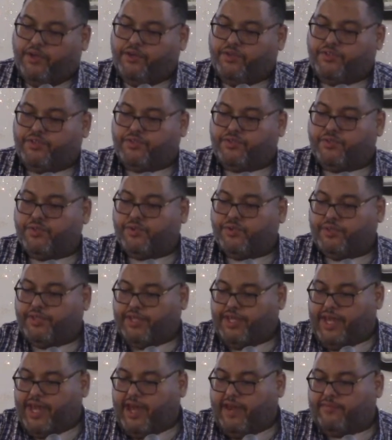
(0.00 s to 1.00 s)

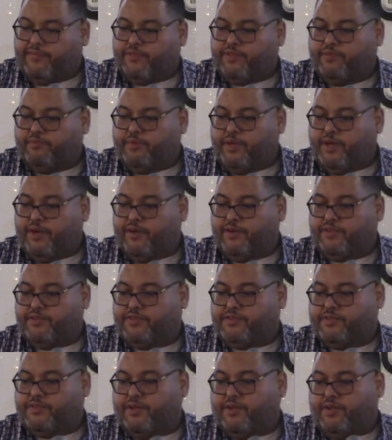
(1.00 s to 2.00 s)
Surely, after
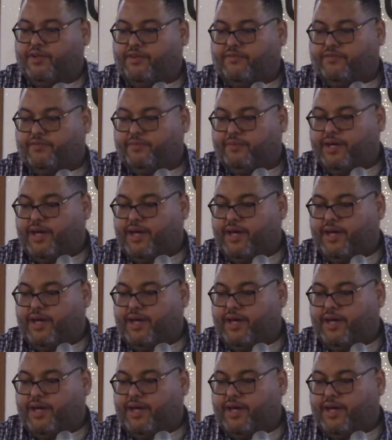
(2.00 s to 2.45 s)
America's turning from